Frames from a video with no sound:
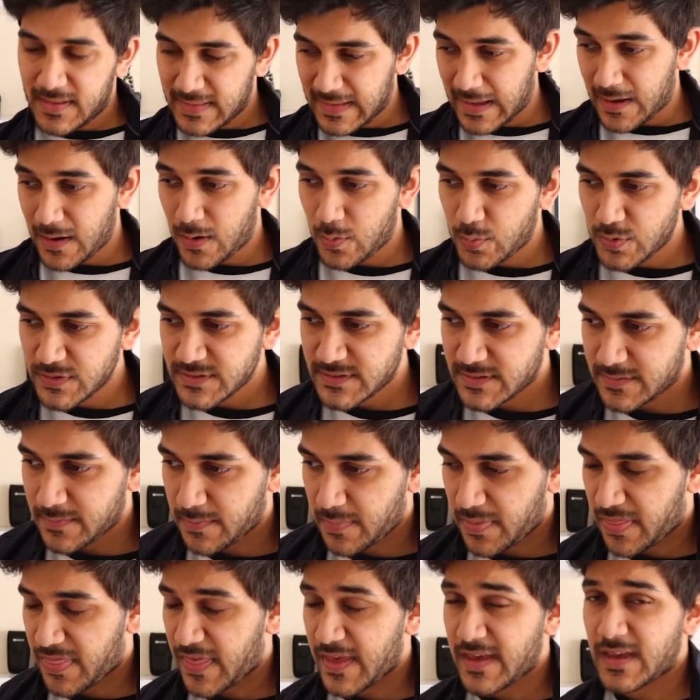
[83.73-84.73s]
Now, I was
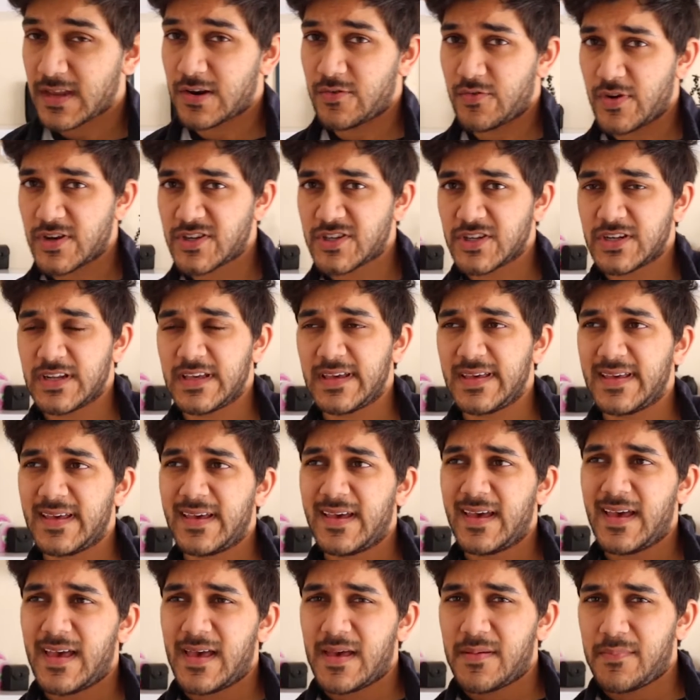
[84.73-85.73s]
thinking originally
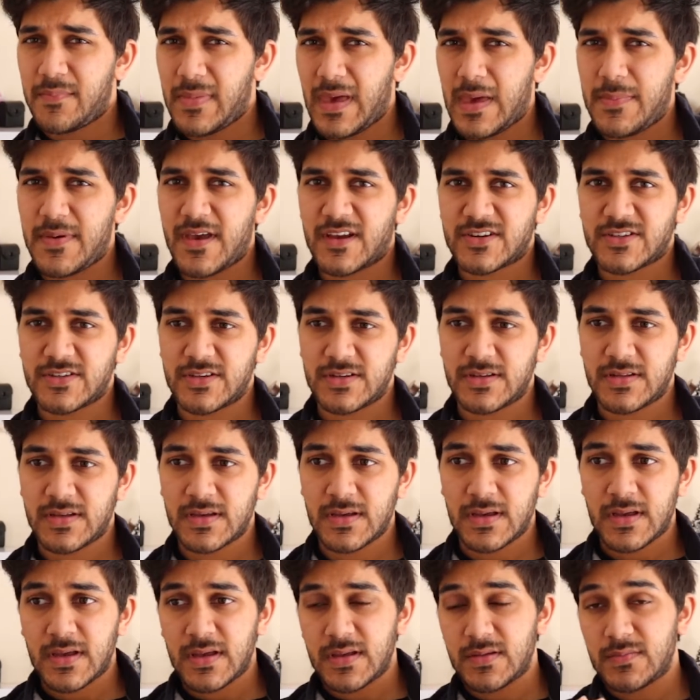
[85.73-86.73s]
maybe I should
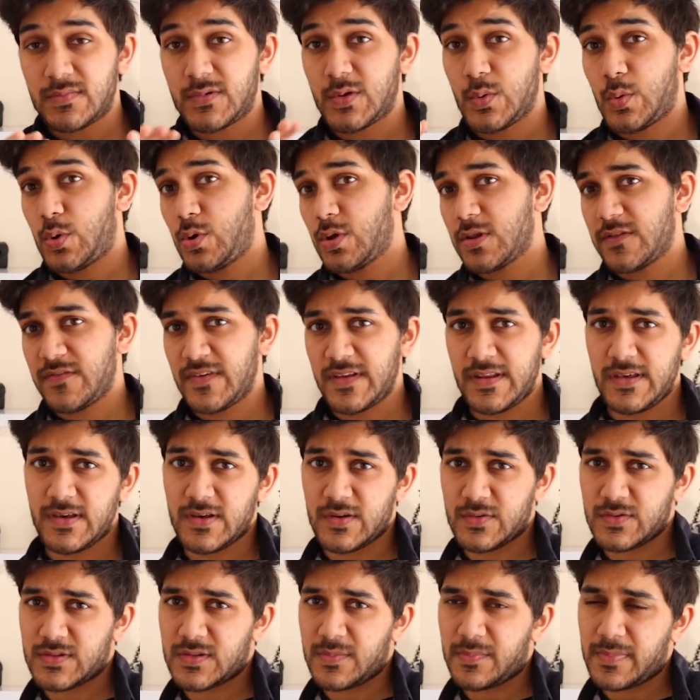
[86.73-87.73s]
do all the
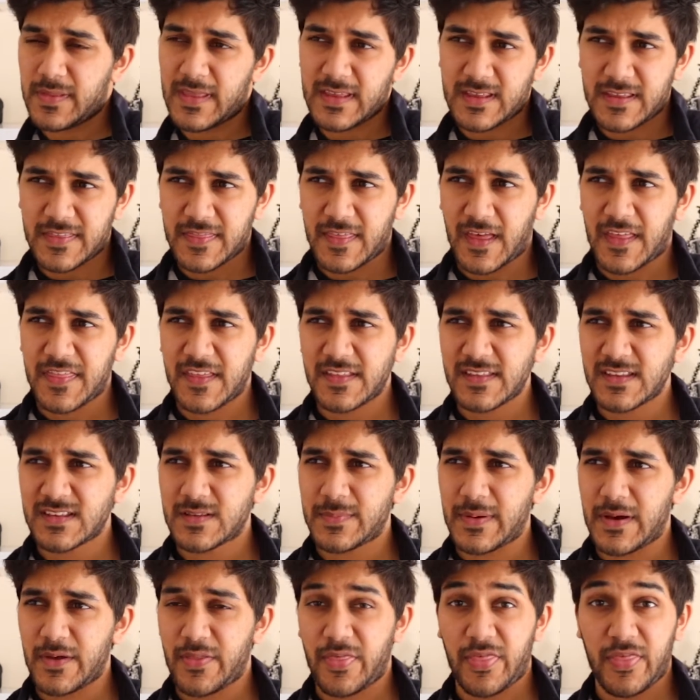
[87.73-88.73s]
videos, but I think there's
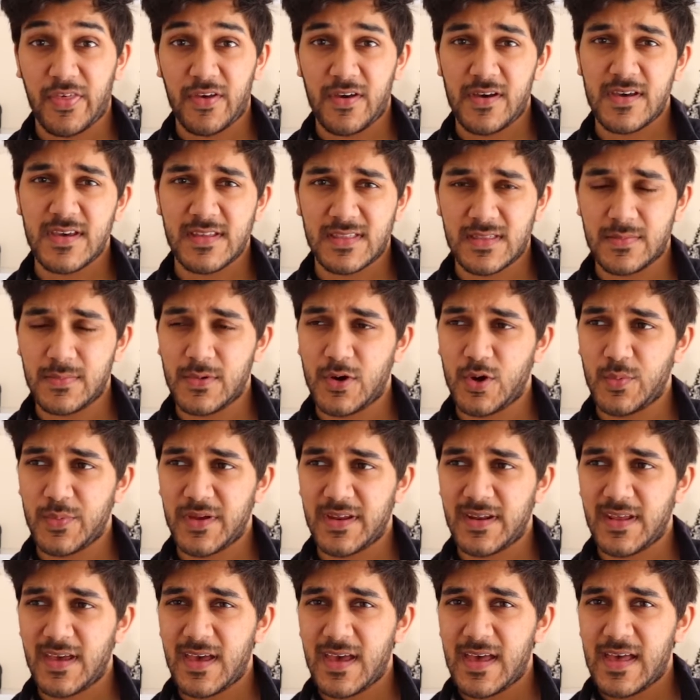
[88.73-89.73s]
about 30 at the
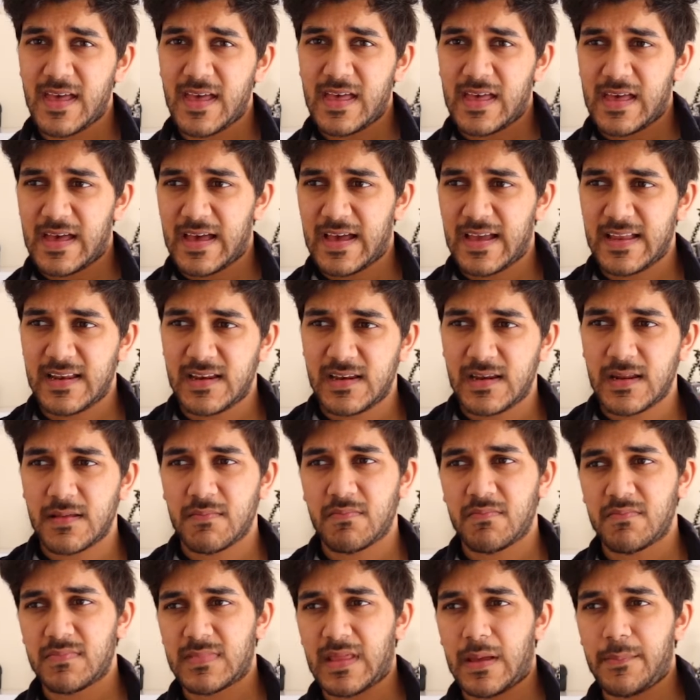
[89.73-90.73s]
moment, and
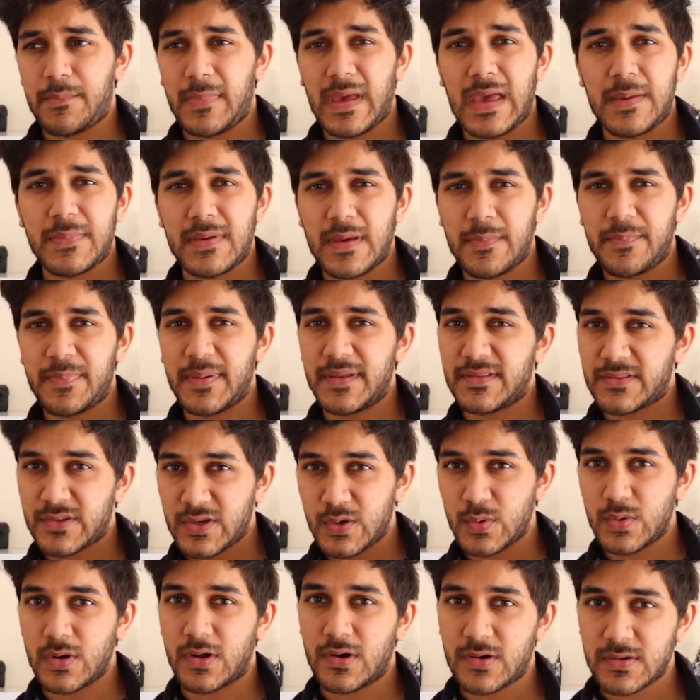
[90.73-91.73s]
that may be a bit
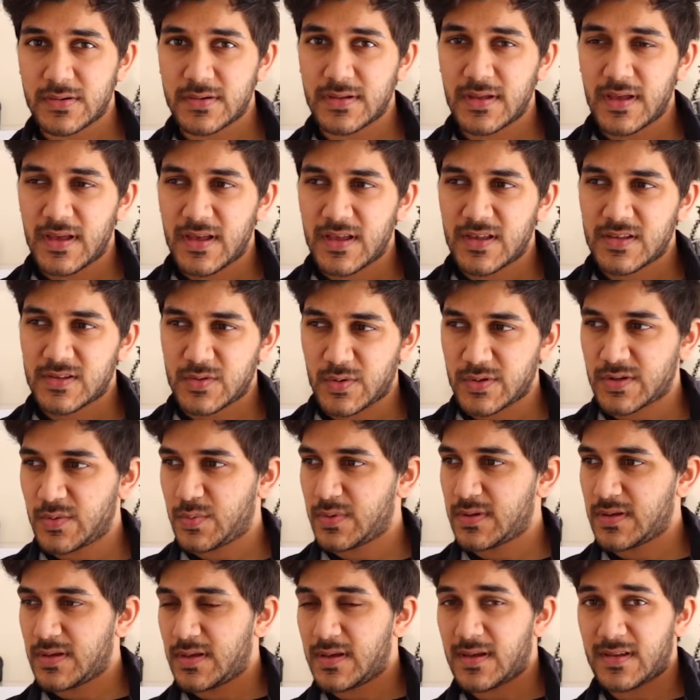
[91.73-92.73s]
too long, so I
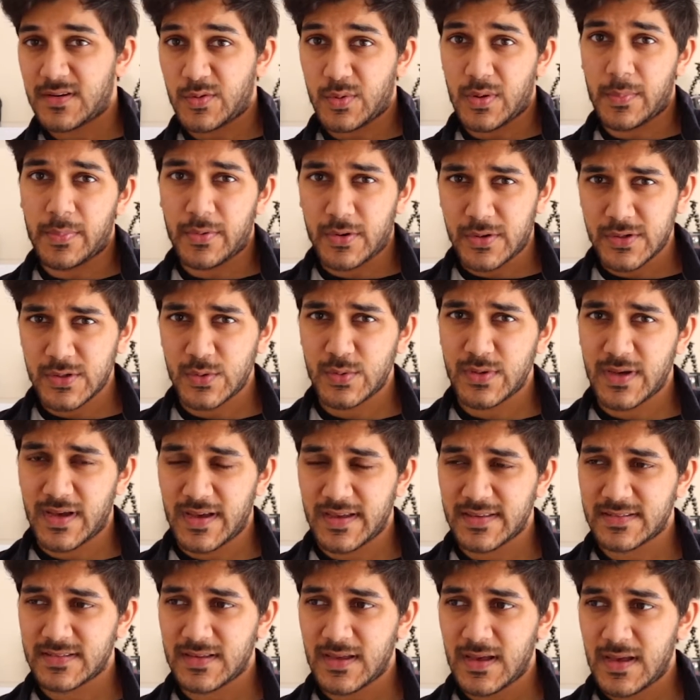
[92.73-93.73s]
don't want to bore you
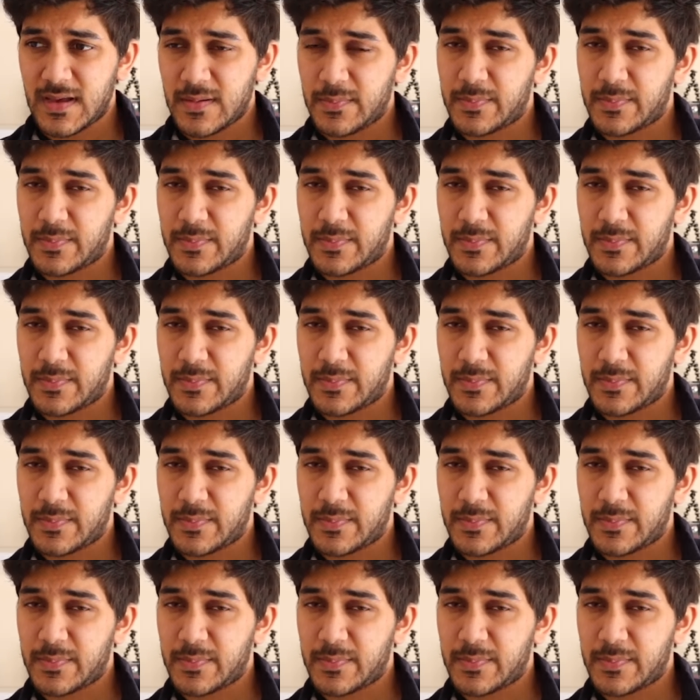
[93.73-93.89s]
guys.